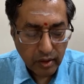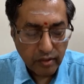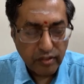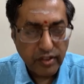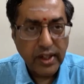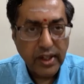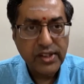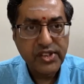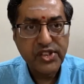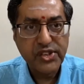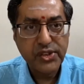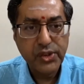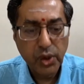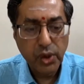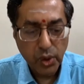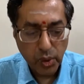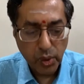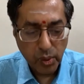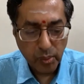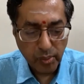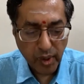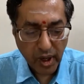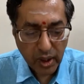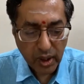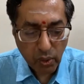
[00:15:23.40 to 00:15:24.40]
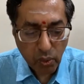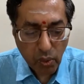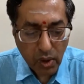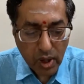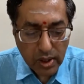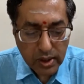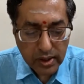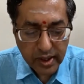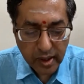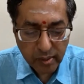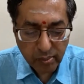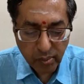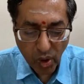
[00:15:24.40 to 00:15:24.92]
Friends, though
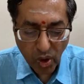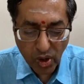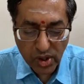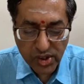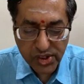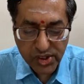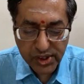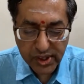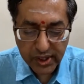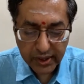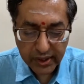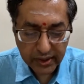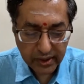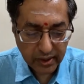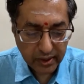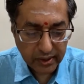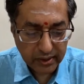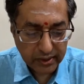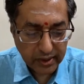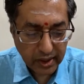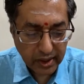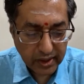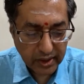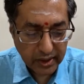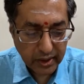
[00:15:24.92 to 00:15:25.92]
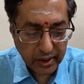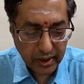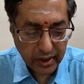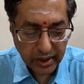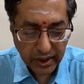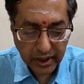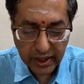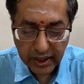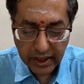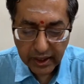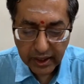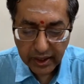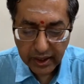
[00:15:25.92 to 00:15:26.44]
Bhagavan demonstrated that
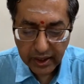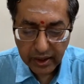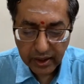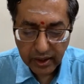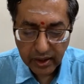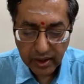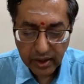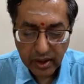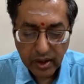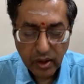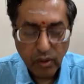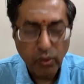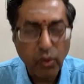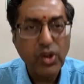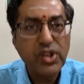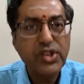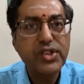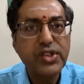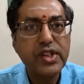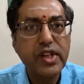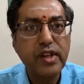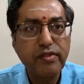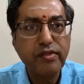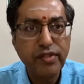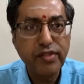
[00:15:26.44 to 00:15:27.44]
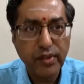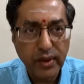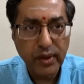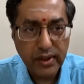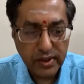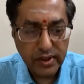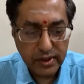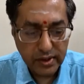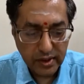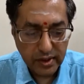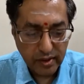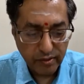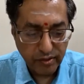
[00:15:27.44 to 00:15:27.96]
he was
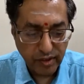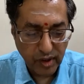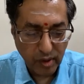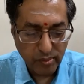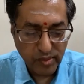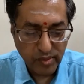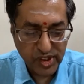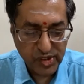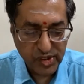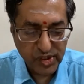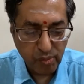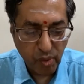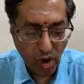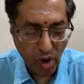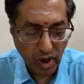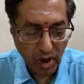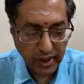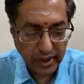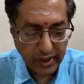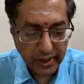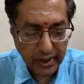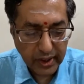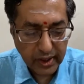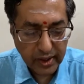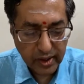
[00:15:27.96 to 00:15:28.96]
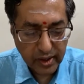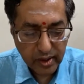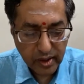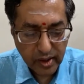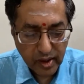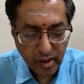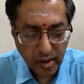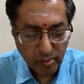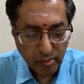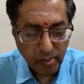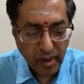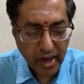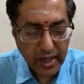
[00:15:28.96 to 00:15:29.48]
different from his body
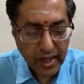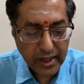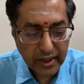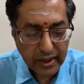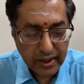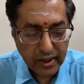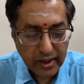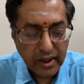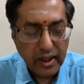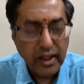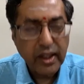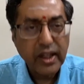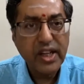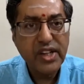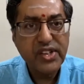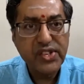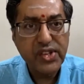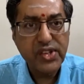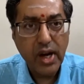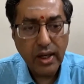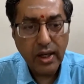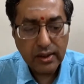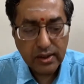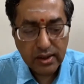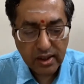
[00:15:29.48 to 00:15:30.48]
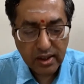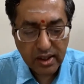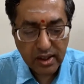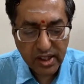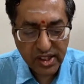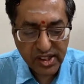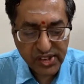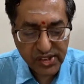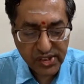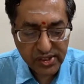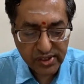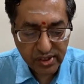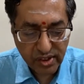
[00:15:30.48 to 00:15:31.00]
by his utter
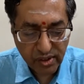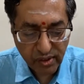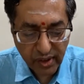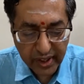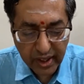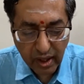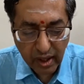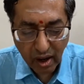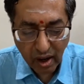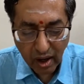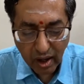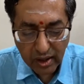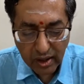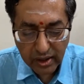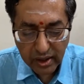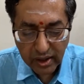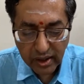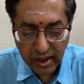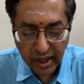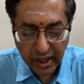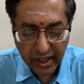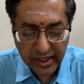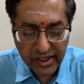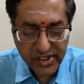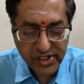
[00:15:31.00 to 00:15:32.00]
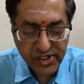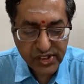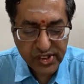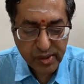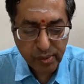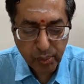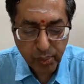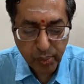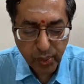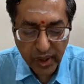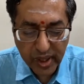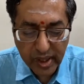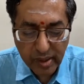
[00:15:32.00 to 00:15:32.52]
disregard and
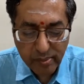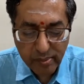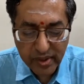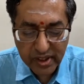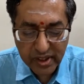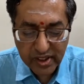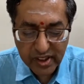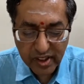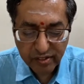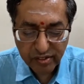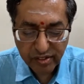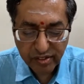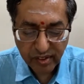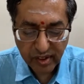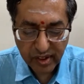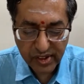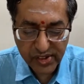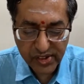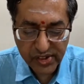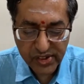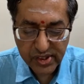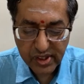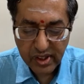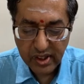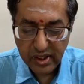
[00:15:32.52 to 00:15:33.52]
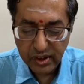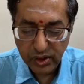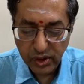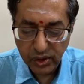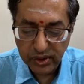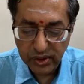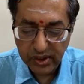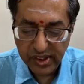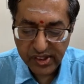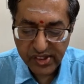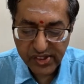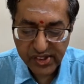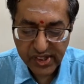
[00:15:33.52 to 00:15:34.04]
supreme indifference to
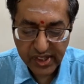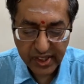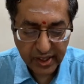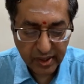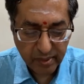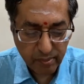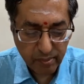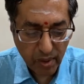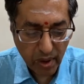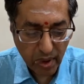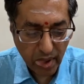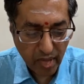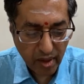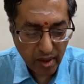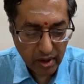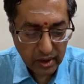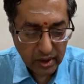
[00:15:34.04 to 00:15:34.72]
the same,